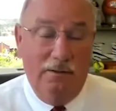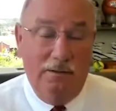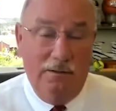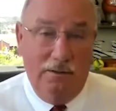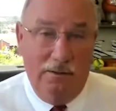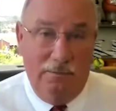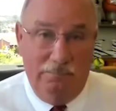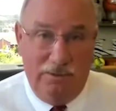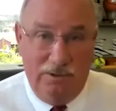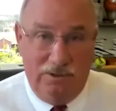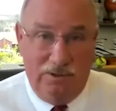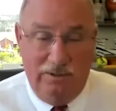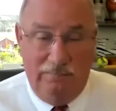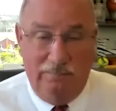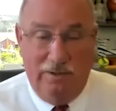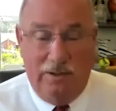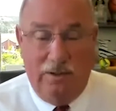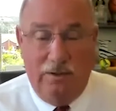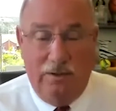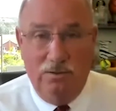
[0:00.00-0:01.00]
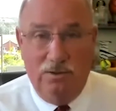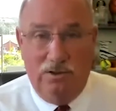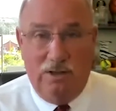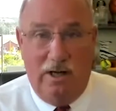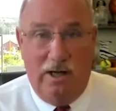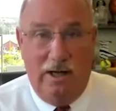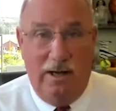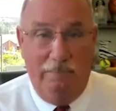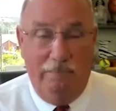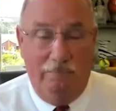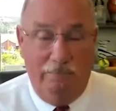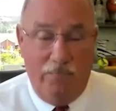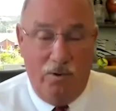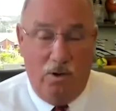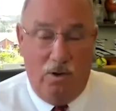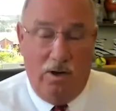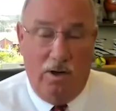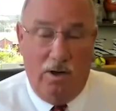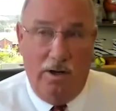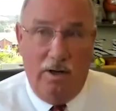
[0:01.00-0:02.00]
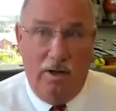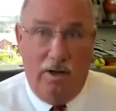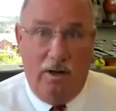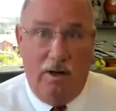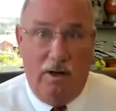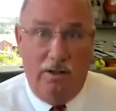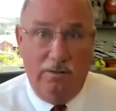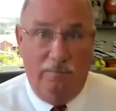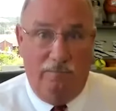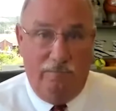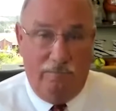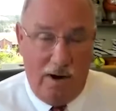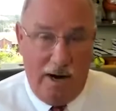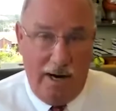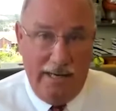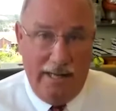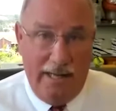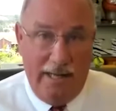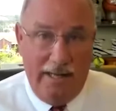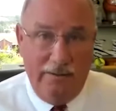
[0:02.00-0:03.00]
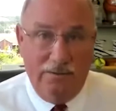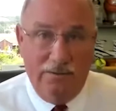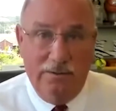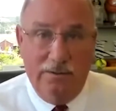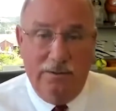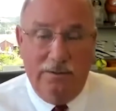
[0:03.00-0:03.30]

Pacific Coast time on Fridays,